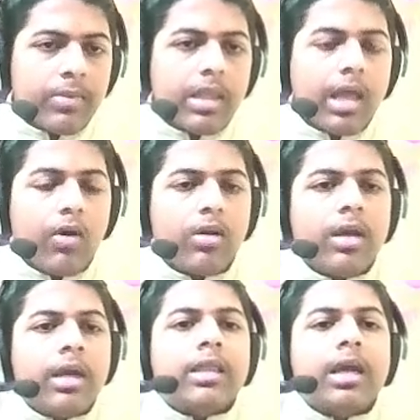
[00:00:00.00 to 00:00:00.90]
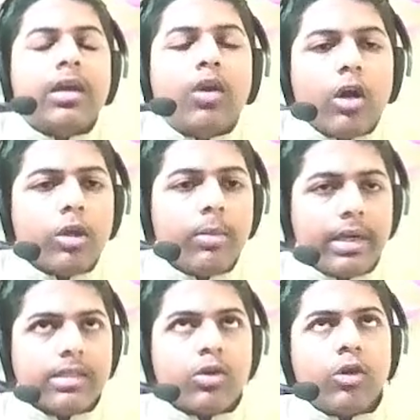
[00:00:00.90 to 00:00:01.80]
Now, the
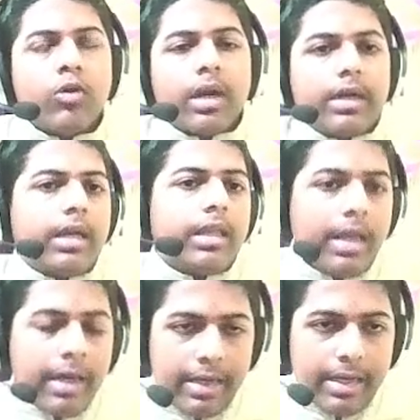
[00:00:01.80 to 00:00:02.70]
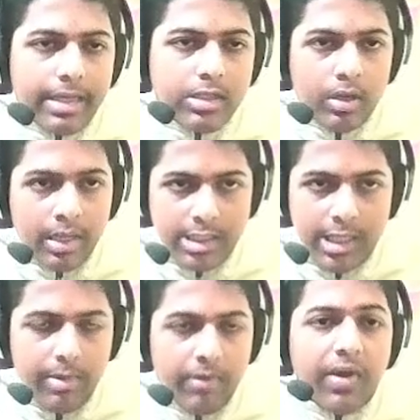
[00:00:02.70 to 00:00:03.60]
document is going to contain the
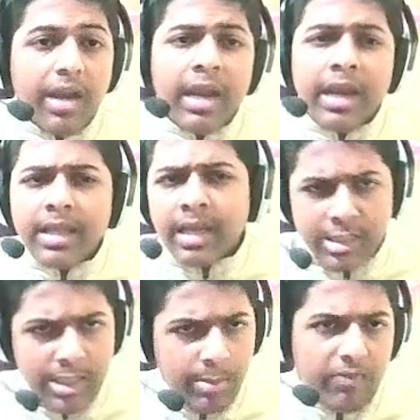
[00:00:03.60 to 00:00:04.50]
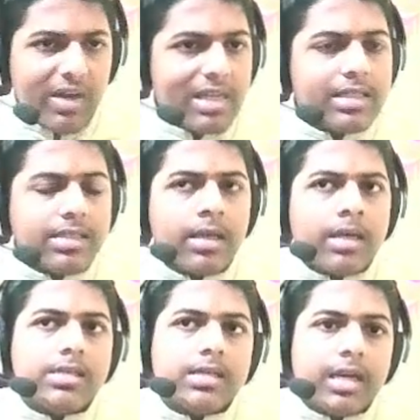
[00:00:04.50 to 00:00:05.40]
index.html file and other HTML files.
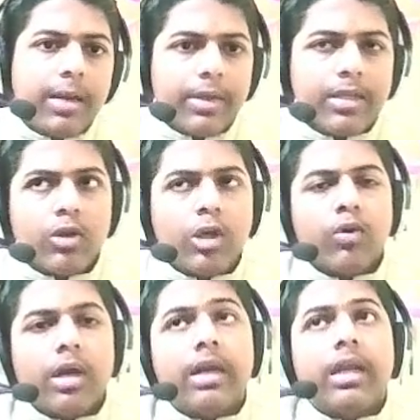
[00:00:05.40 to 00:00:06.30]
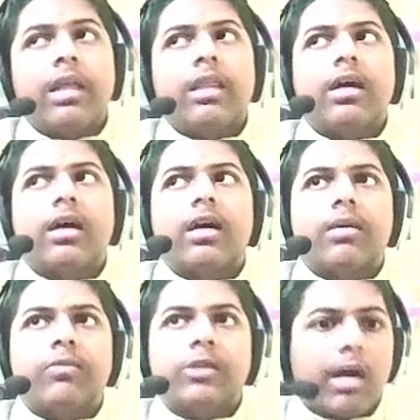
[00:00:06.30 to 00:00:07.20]
Script is going to contain
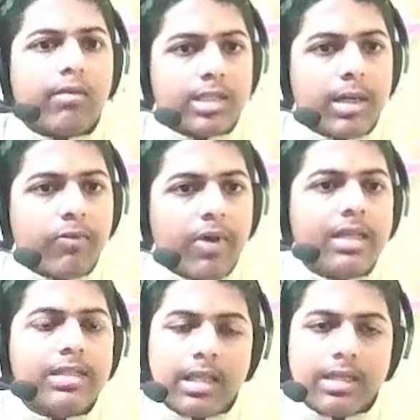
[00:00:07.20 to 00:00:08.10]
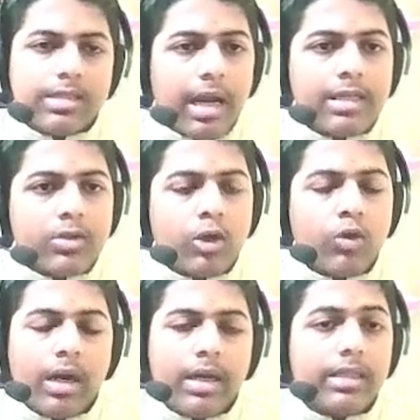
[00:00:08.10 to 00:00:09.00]
the JavaScript files, and the style is going
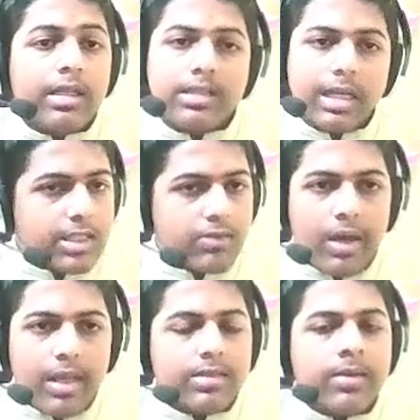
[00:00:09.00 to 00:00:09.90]
to contain the CSS files.